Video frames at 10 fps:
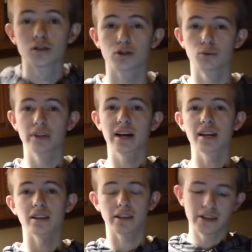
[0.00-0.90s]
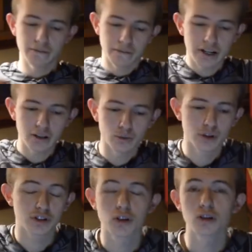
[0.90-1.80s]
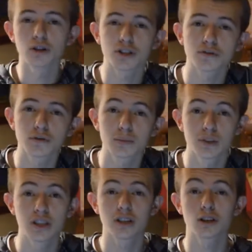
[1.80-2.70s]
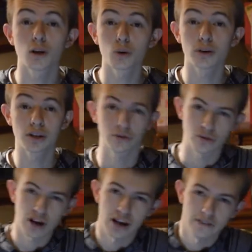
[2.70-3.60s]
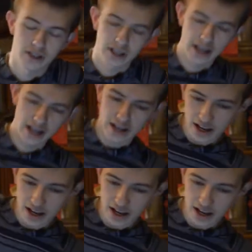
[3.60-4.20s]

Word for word: So we got the final results from the clothing drive today,